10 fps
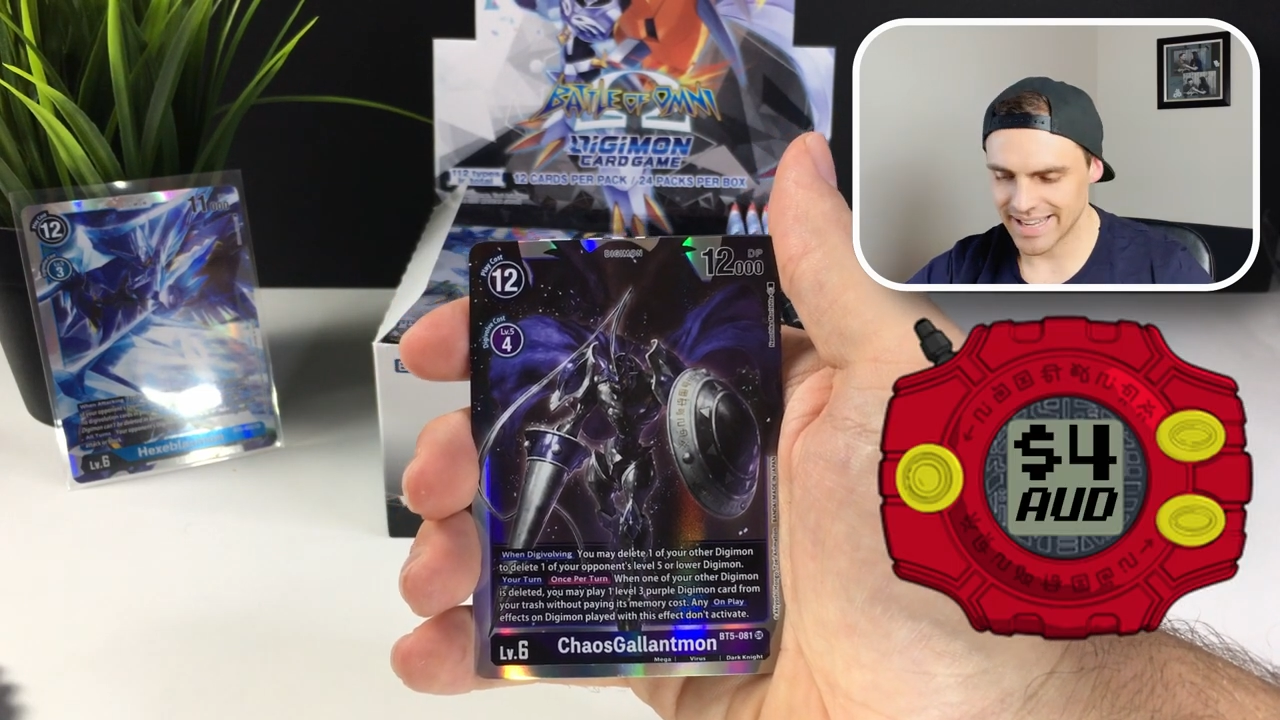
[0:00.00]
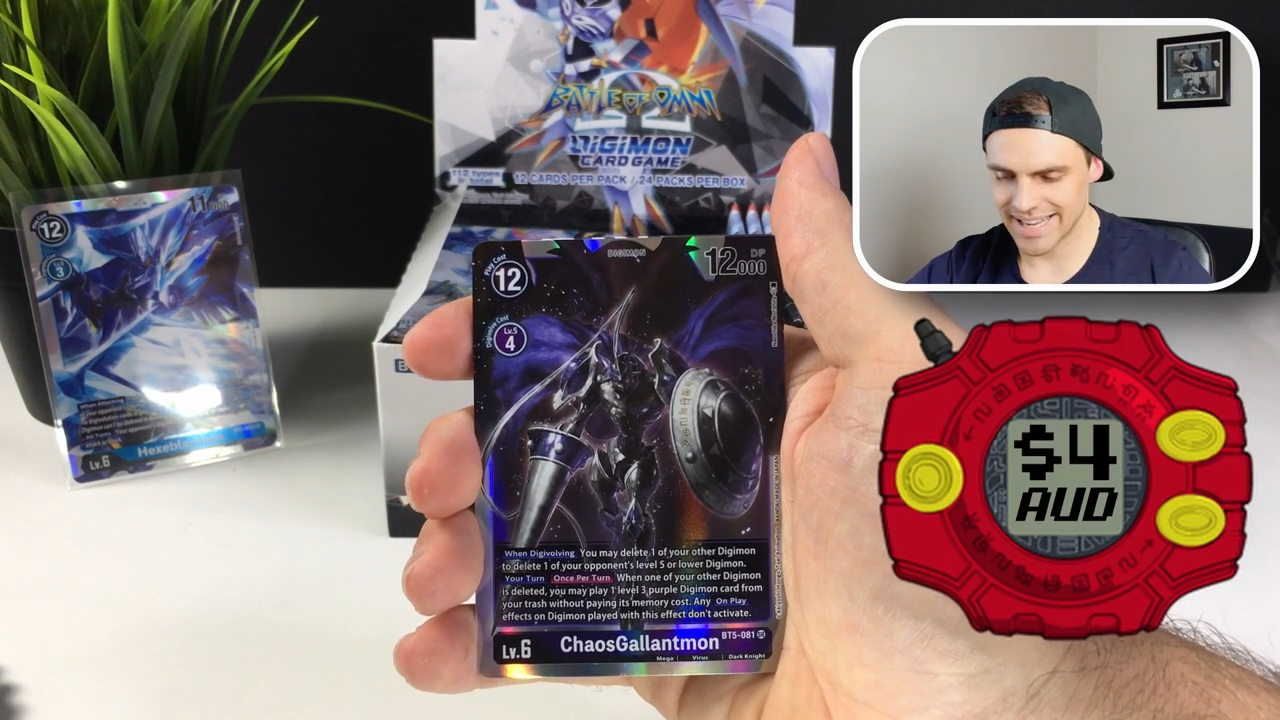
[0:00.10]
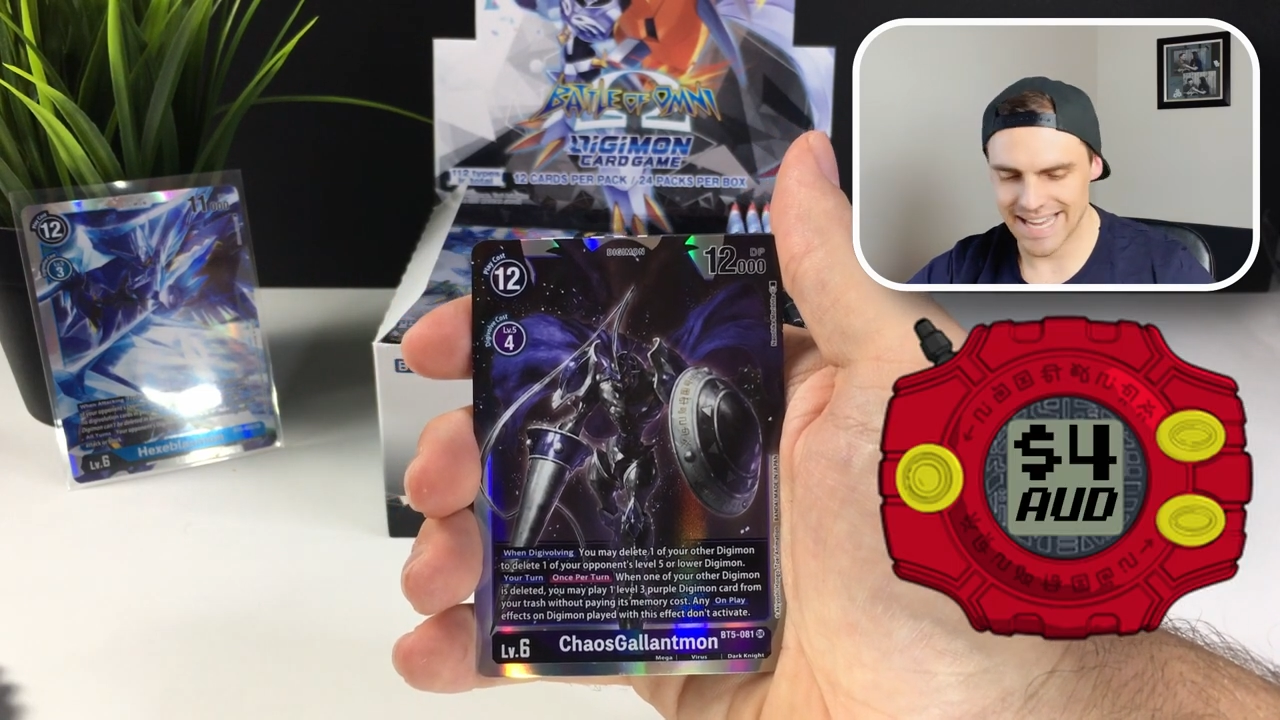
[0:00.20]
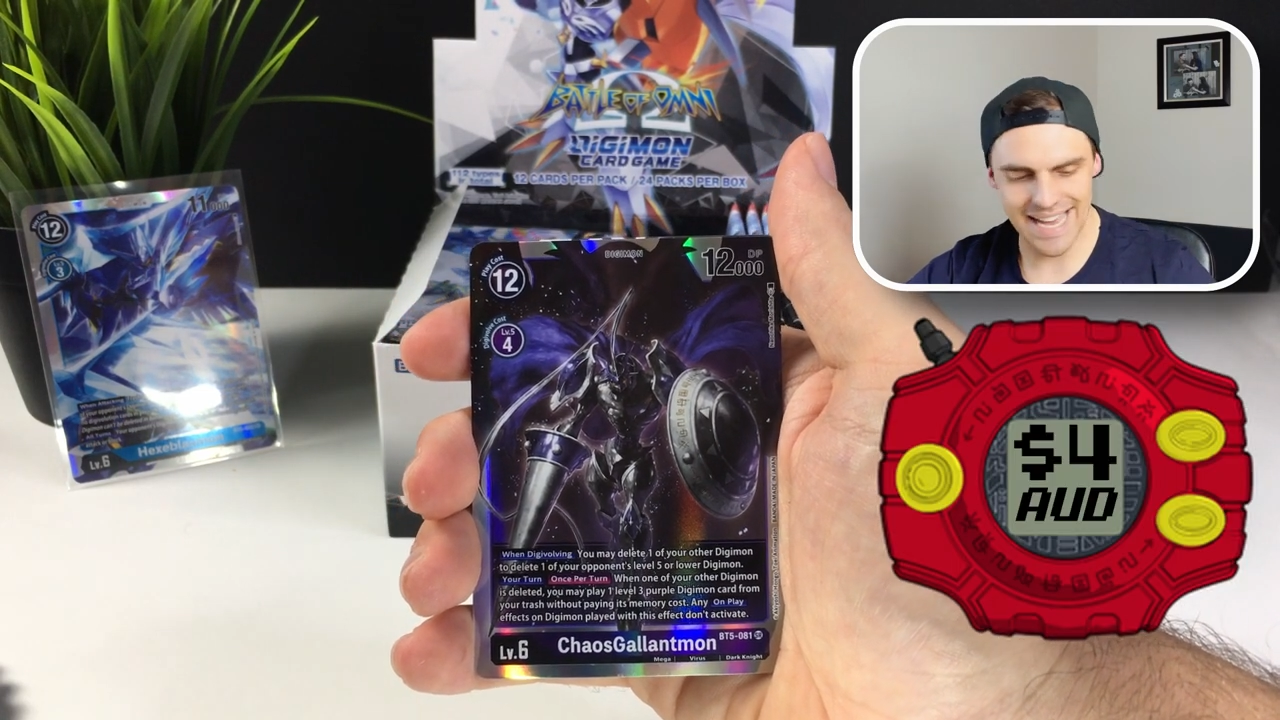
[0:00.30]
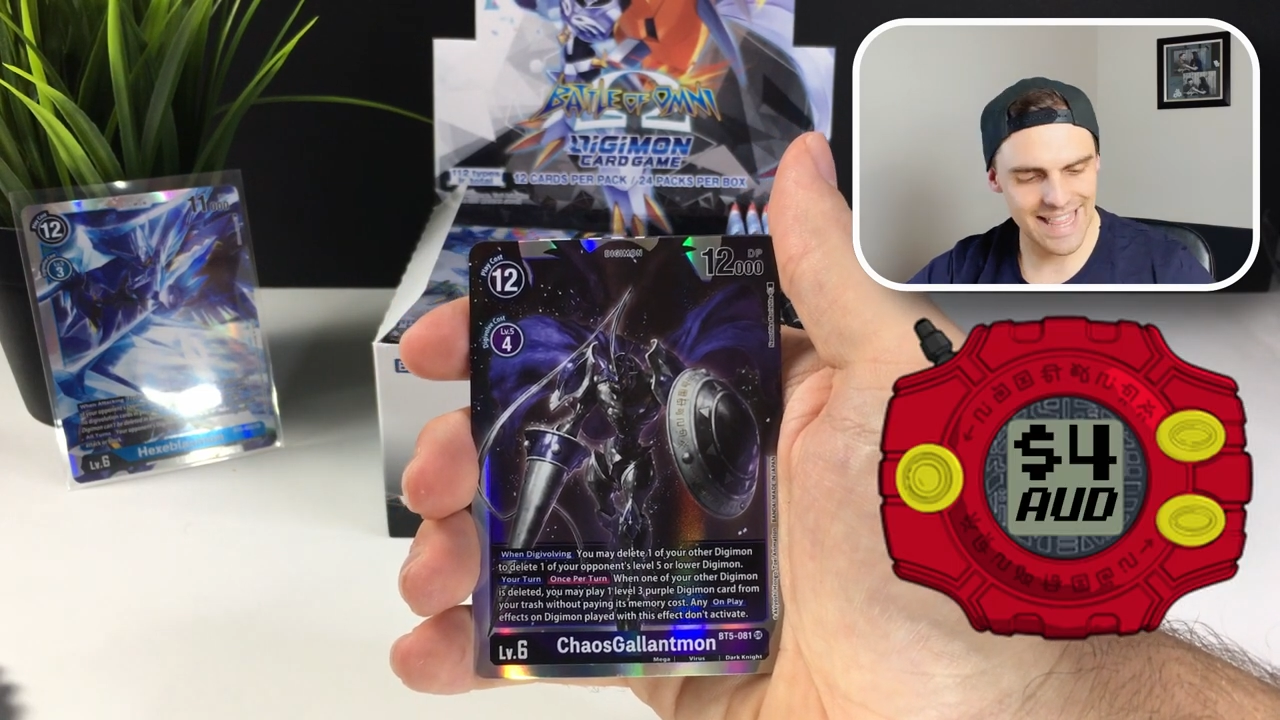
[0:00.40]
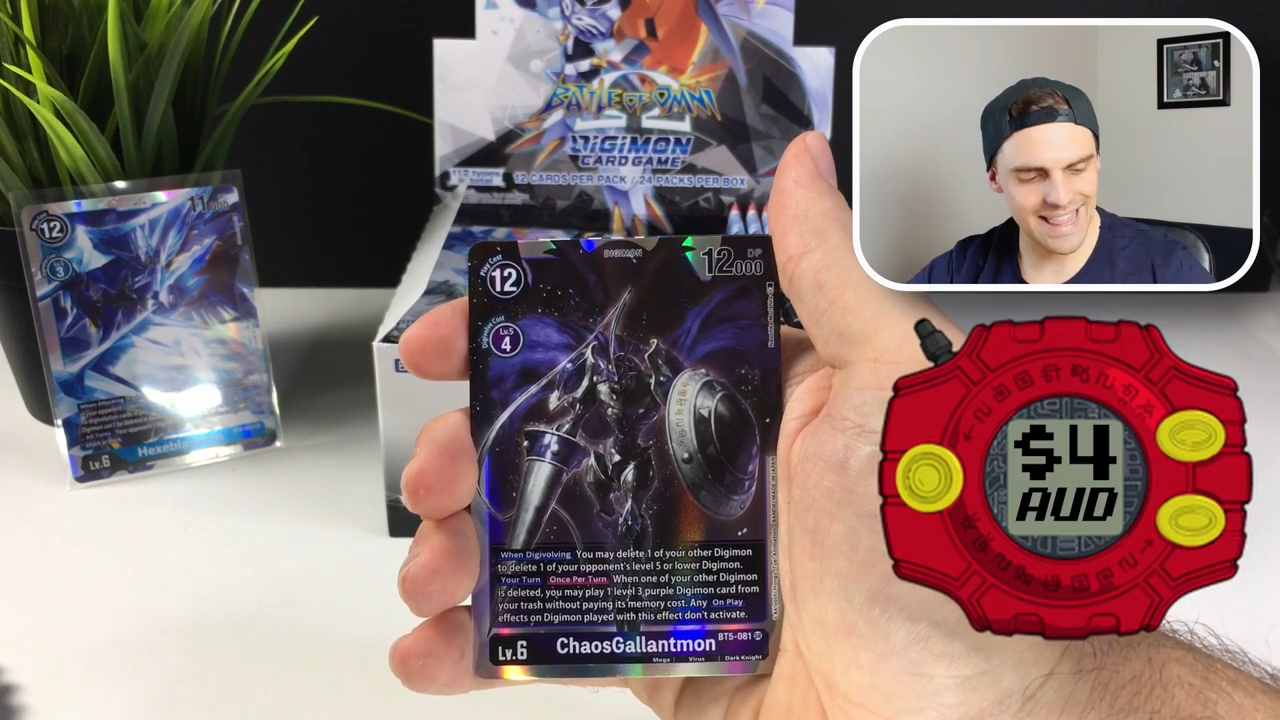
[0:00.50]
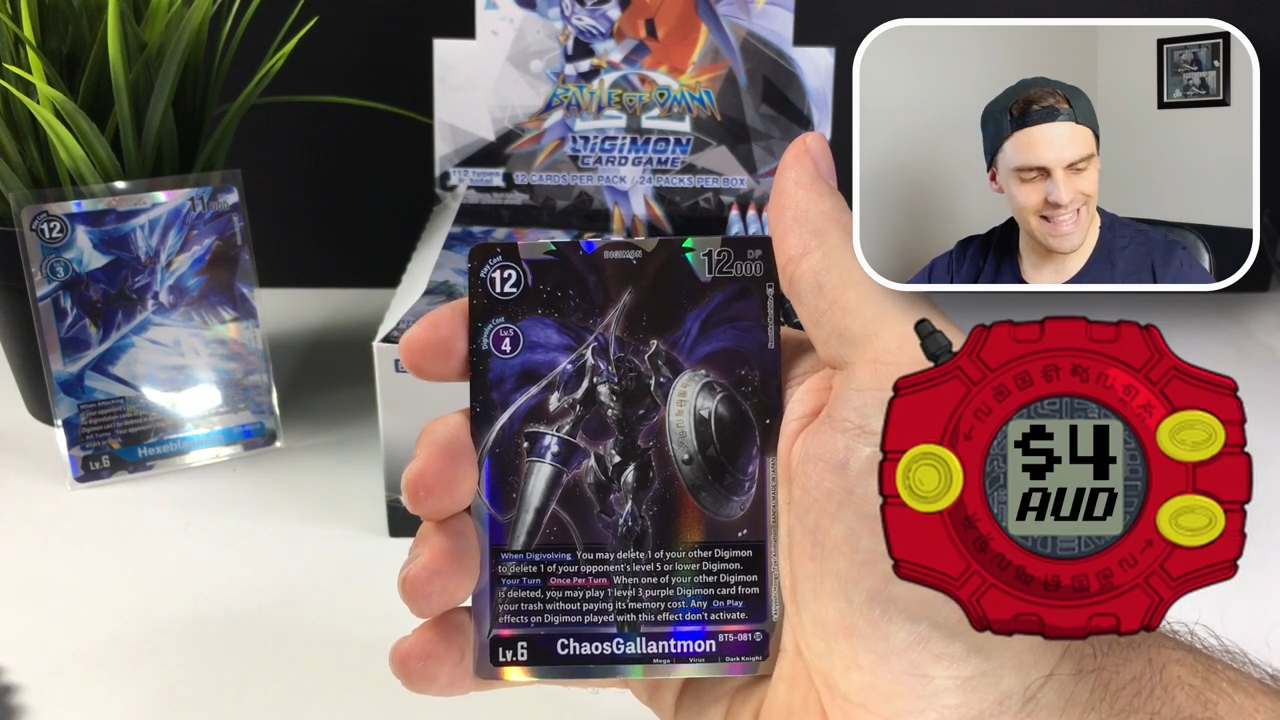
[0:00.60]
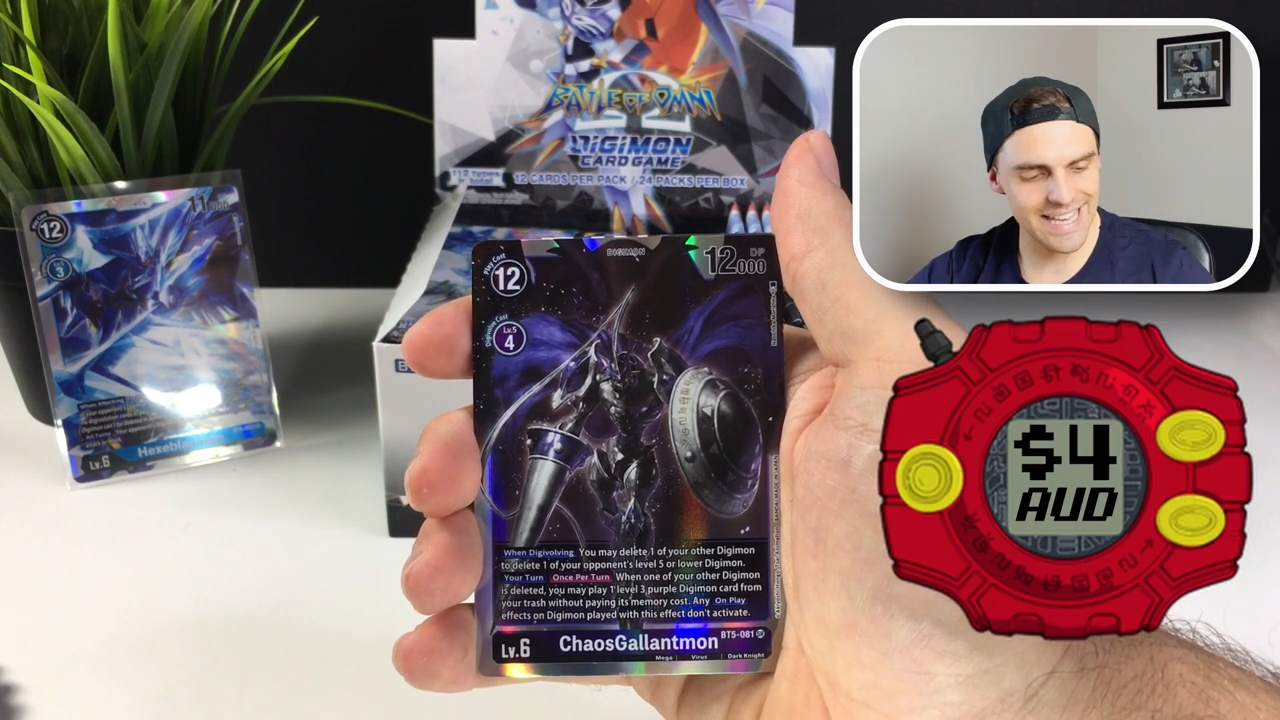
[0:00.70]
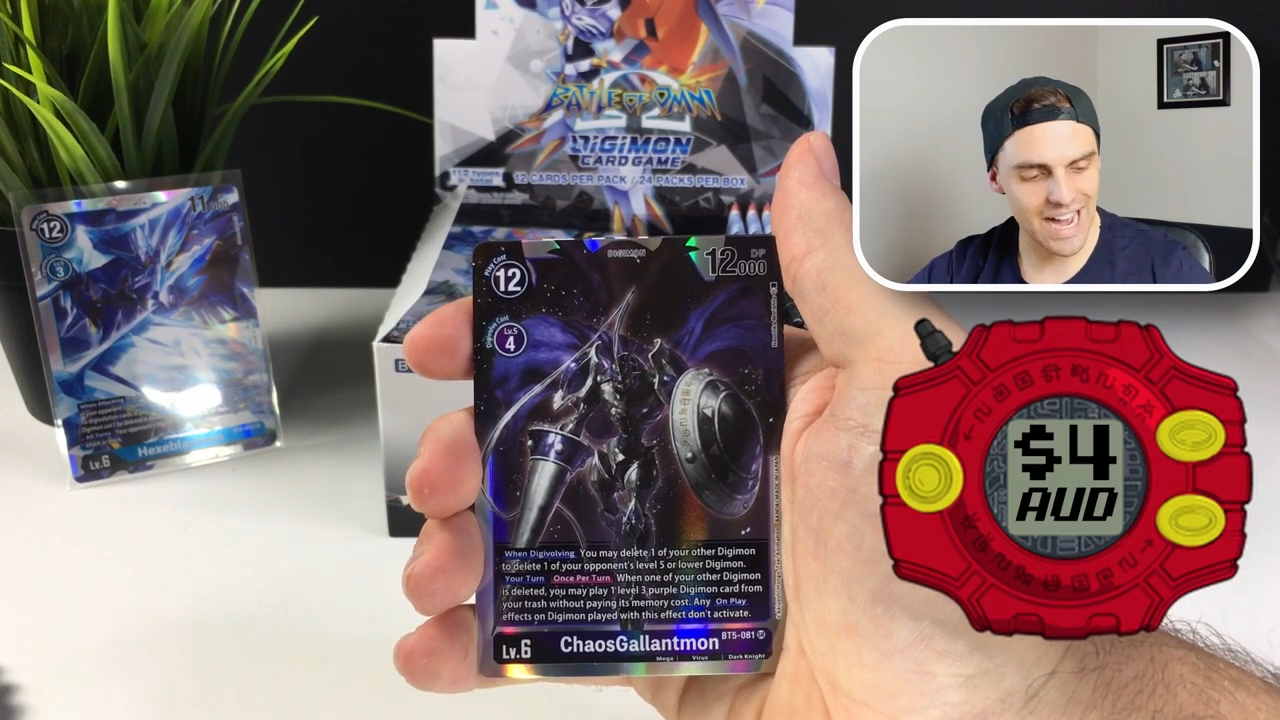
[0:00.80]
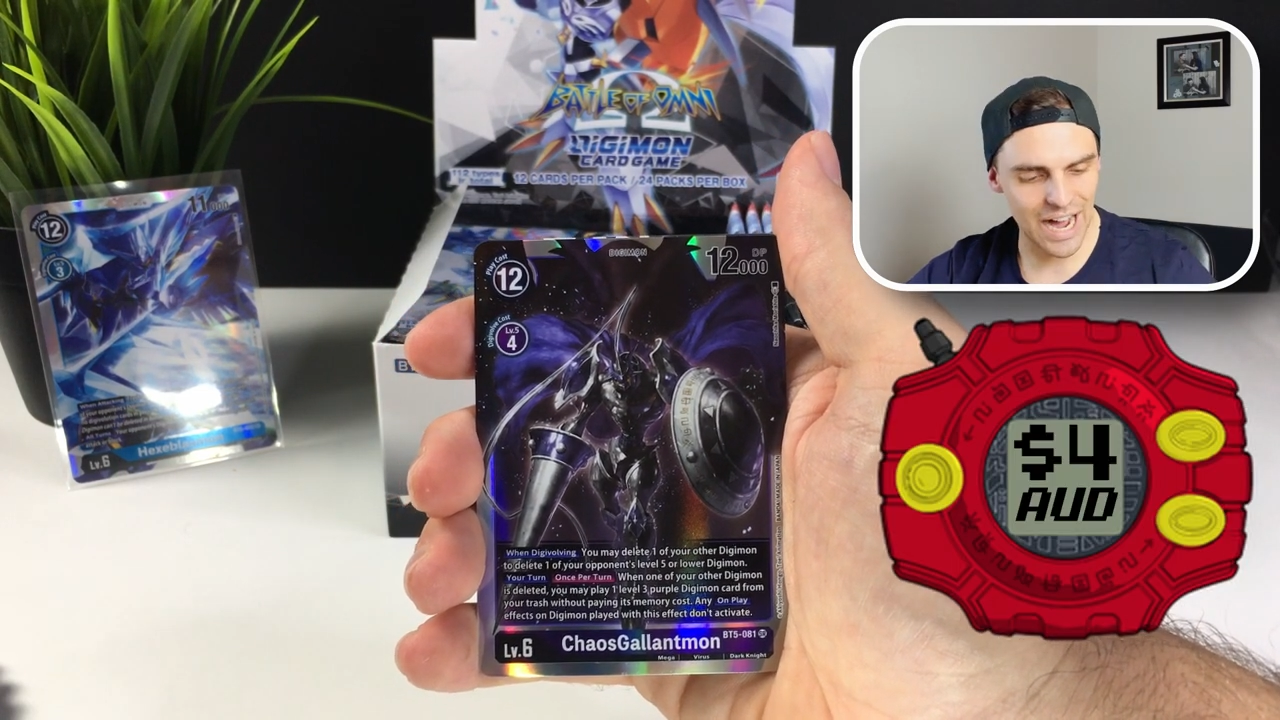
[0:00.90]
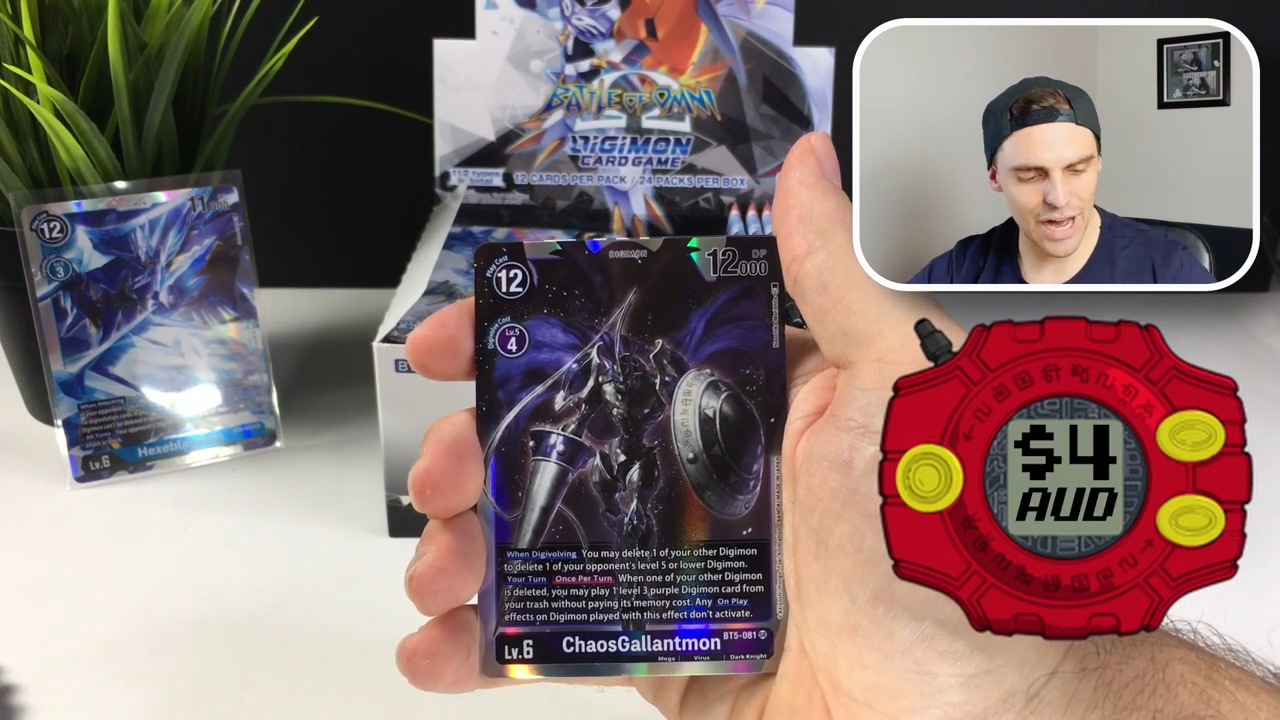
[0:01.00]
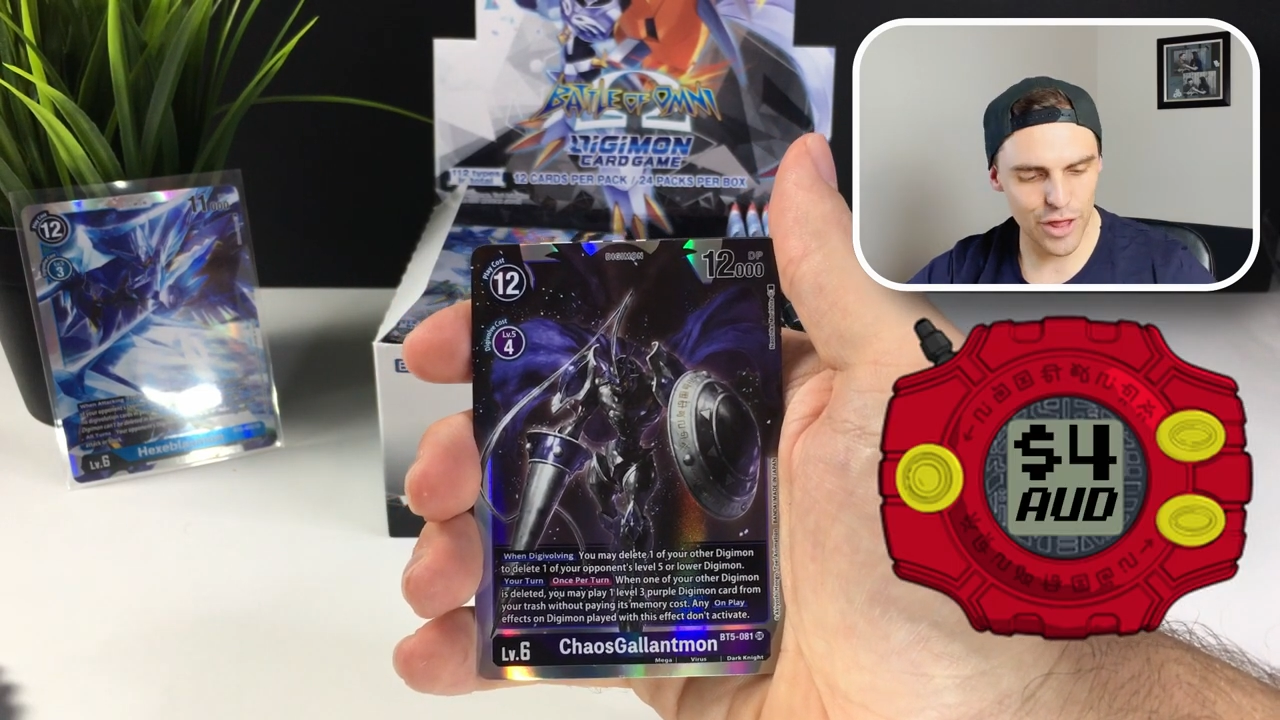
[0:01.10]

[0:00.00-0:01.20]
the